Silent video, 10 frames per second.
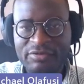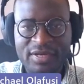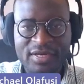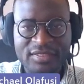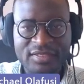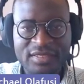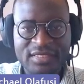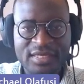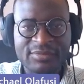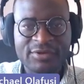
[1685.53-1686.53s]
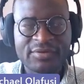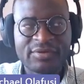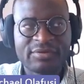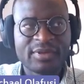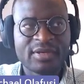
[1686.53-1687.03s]
Kubernetes, I'm not
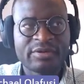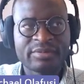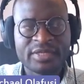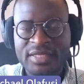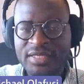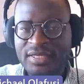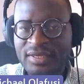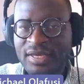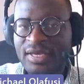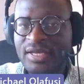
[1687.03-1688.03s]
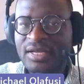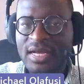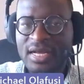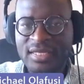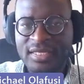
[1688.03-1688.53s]
going to be completely
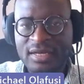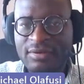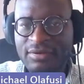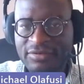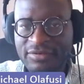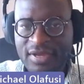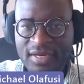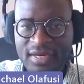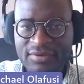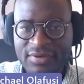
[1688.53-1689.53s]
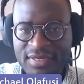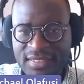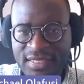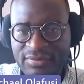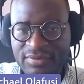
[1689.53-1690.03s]
at a loss. I now
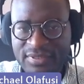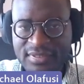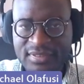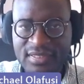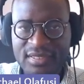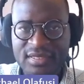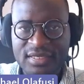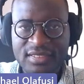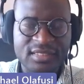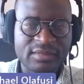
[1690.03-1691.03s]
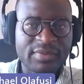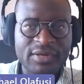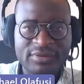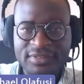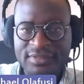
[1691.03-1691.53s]
understand what it's
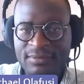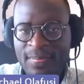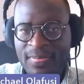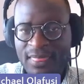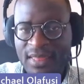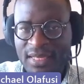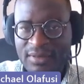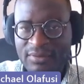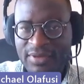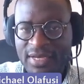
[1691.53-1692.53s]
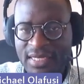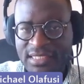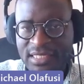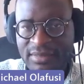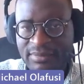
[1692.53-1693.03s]
about. Then we
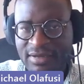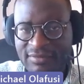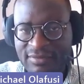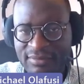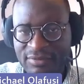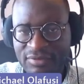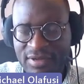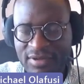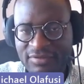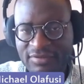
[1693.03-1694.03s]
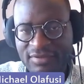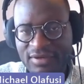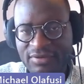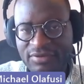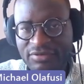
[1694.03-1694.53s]
had Jamal from US
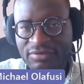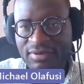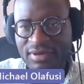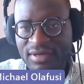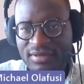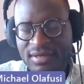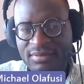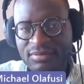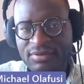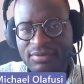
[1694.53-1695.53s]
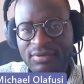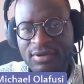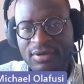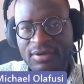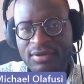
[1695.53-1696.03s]
take us through a demo,